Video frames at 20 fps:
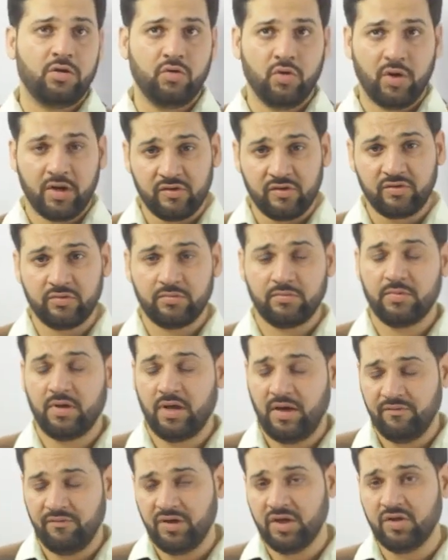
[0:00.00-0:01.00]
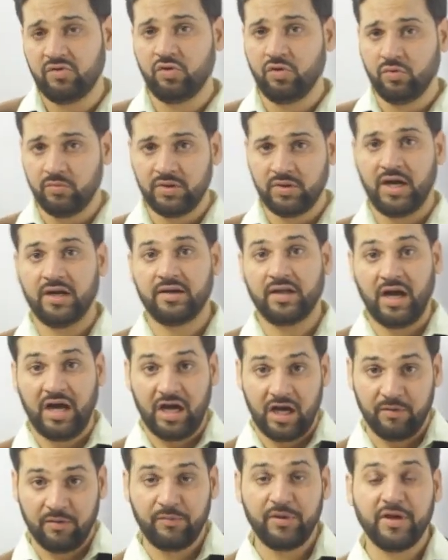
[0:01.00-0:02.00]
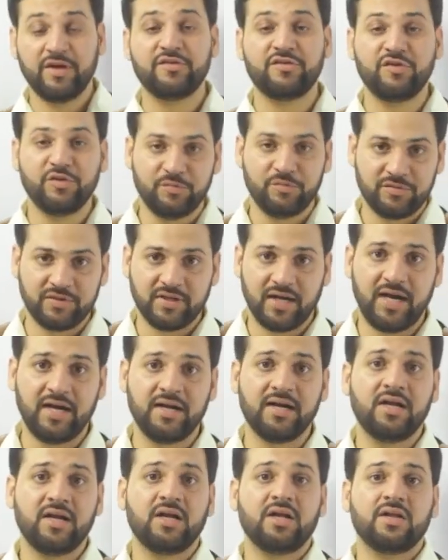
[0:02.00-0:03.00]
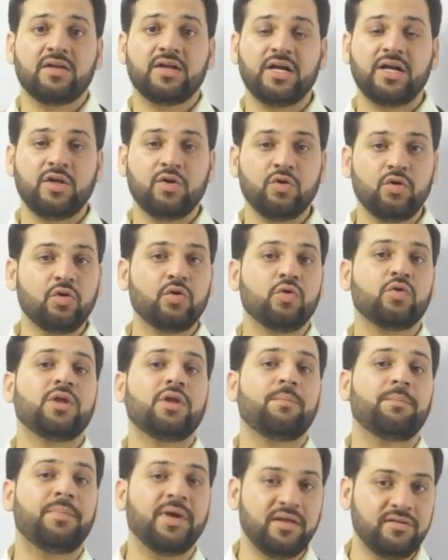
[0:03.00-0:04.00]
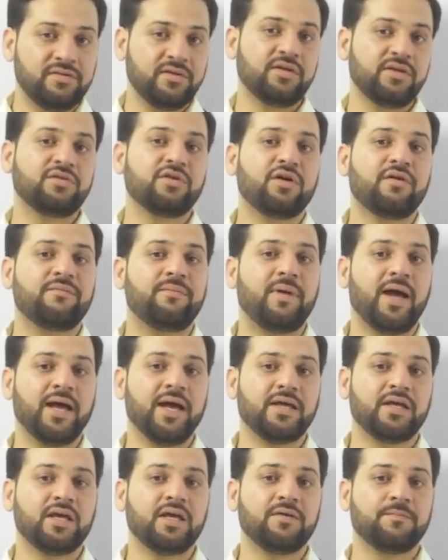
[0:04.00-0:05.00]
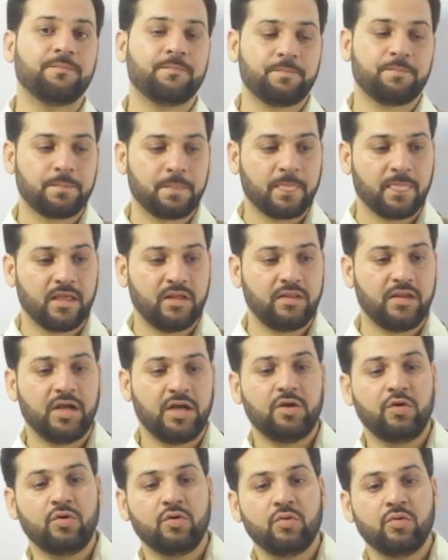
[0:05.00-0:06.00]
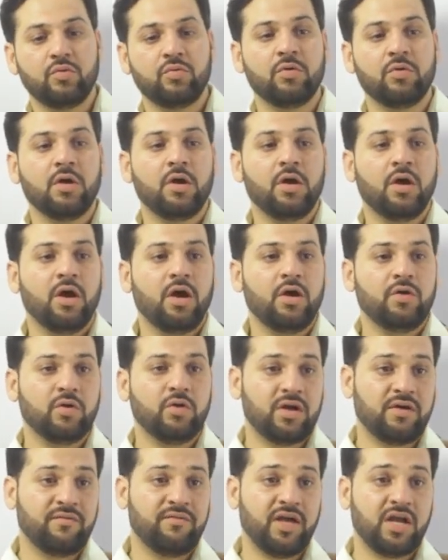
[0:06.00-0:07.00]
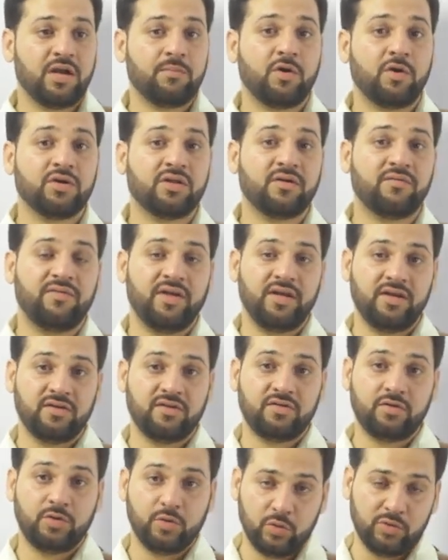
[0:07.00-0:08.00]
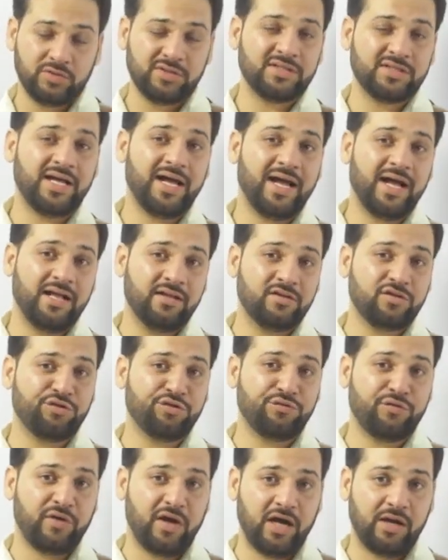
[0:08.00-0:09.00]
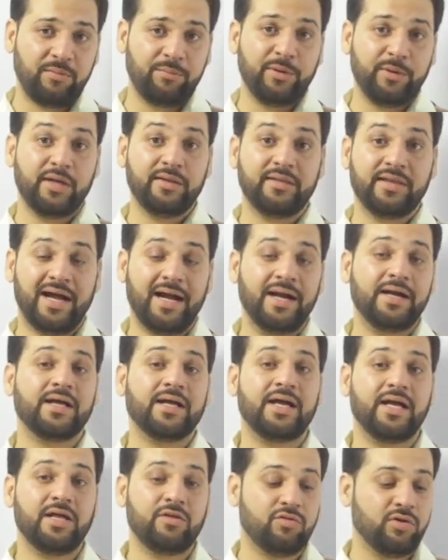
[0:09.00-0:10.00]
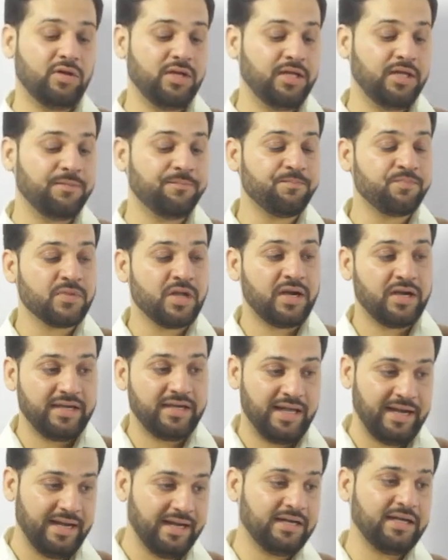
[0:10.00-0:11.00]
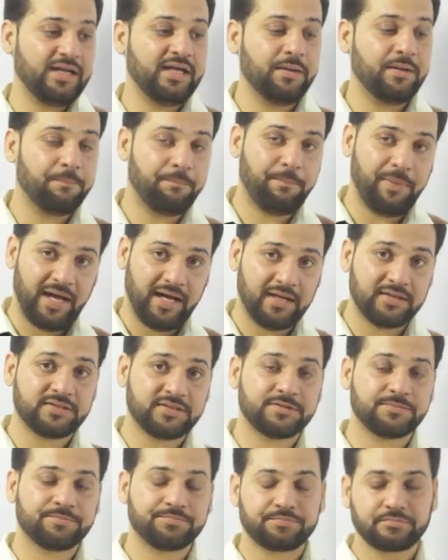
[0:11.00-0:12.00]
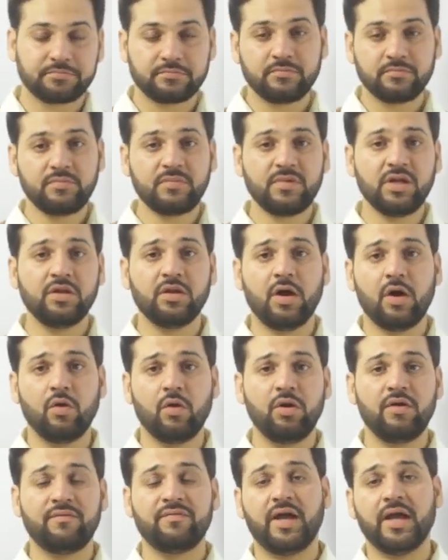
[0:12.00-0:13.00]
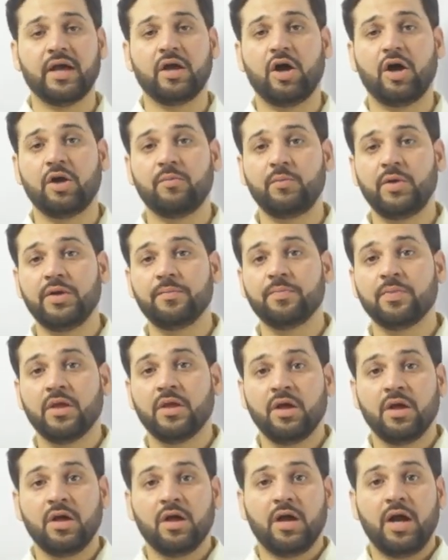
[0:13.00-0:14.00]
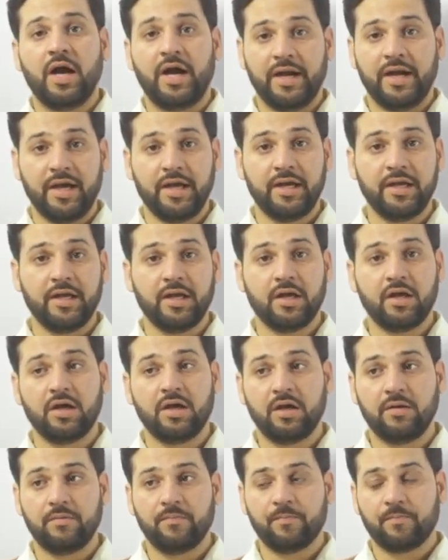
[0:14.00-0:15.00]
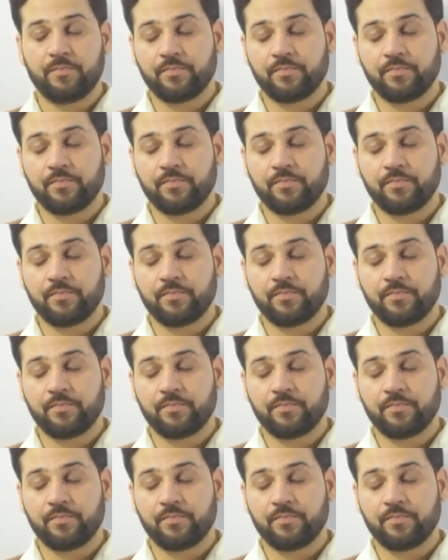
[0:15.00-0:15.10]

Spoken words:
we assume that, the RBI assumes that you know the basics of banking, then you are aware about the various tools in the hands of RBI that actually directly impacts the whole of the economy. And I